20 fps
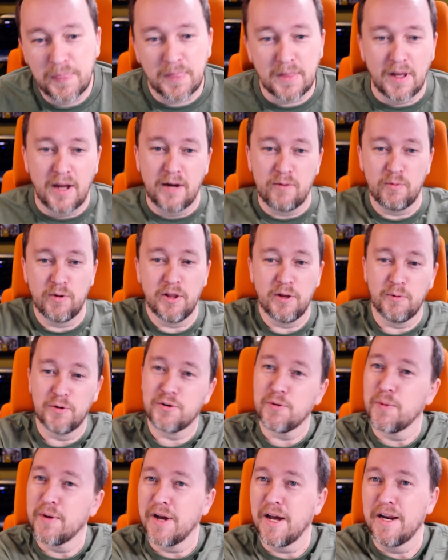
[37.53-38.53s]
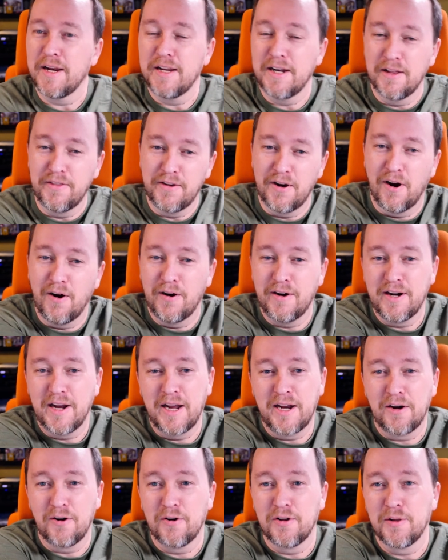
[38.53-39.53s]
I really wish I would have gotten in on the
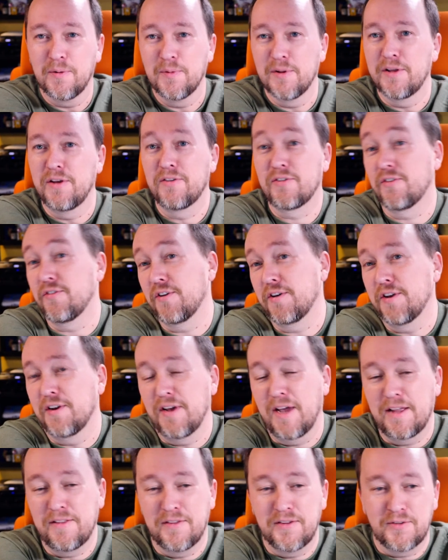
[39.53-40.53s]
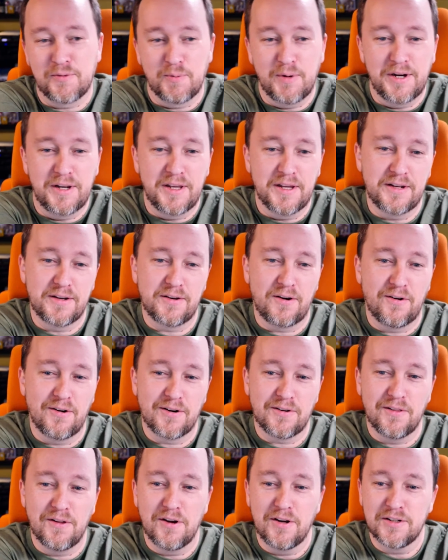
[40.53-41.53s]
REI early release because I could have had this ready at
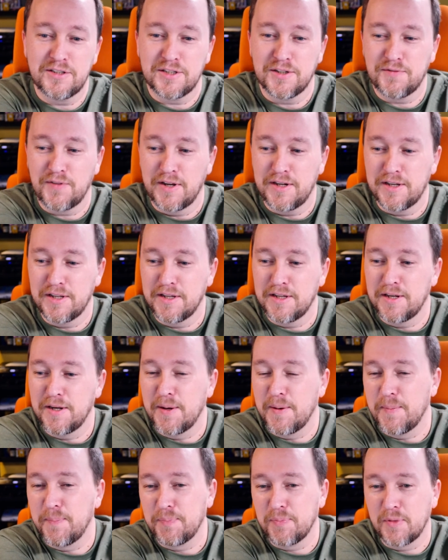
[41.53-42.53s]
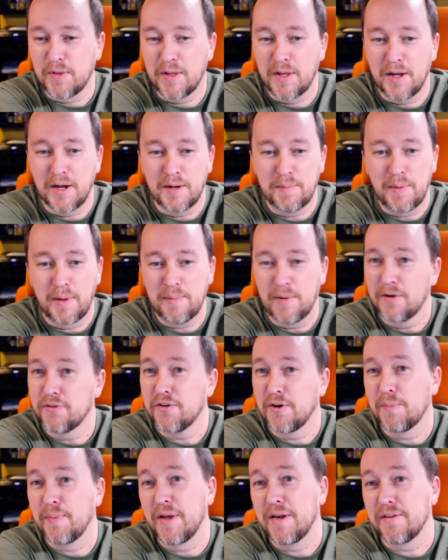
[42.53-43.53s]
ARC launch if I did. Maybe I
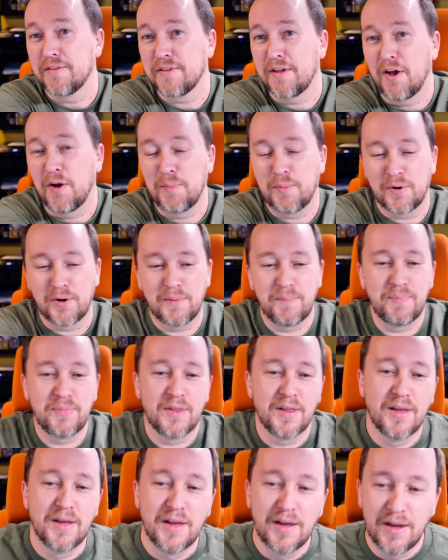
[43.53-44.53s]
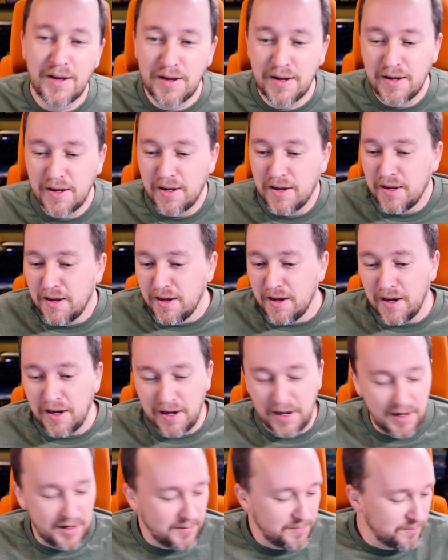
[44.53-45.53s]
should have paid a scalper.
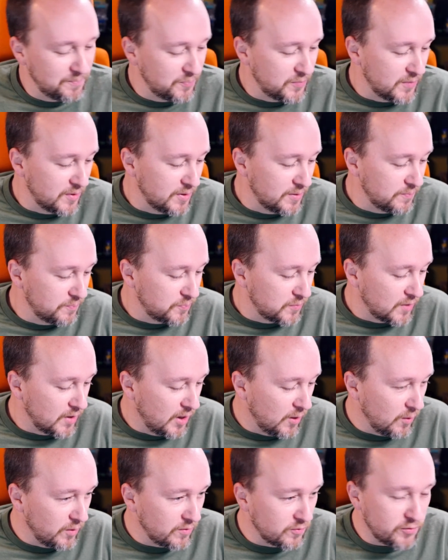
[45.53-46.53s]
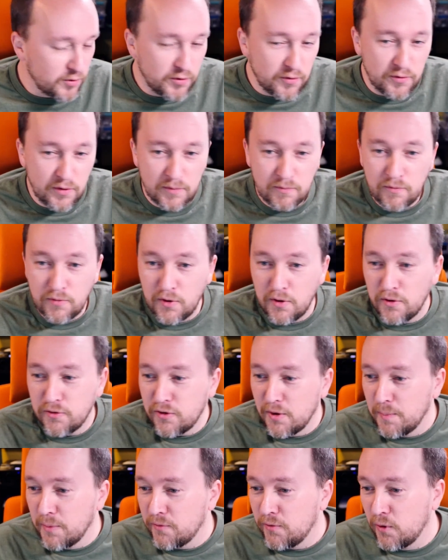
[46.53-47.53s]
However, for
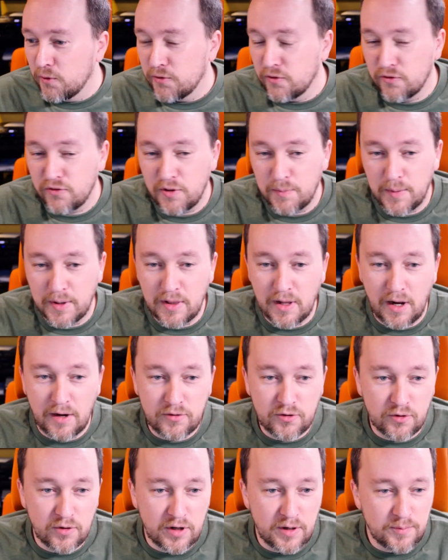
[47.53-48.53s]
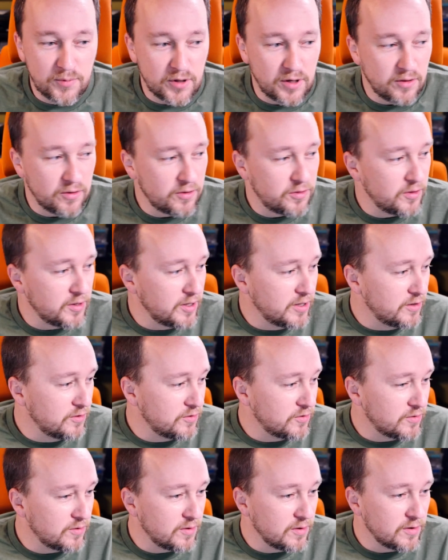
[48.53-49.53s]
some of the folks who see my live streams and other
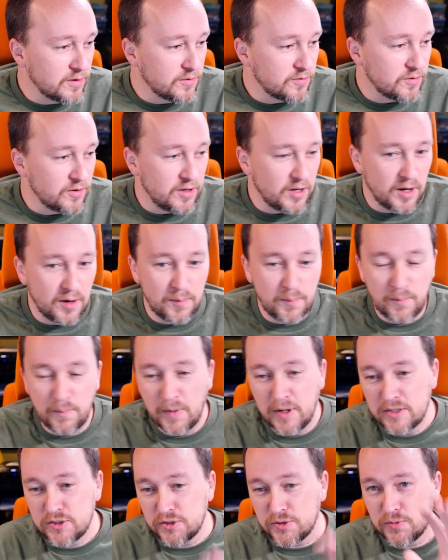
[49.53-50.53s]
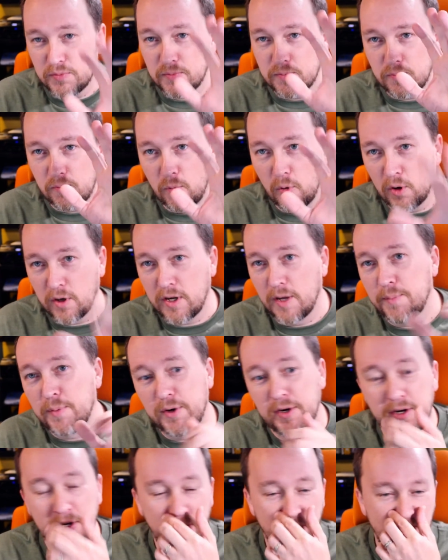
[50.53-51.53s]
things, you can see how much work I
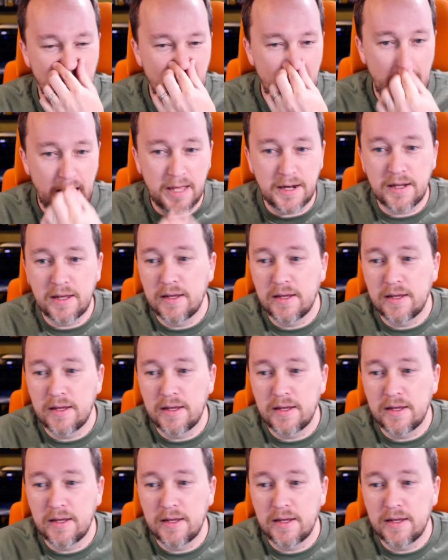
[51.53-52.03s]
put into the CAD.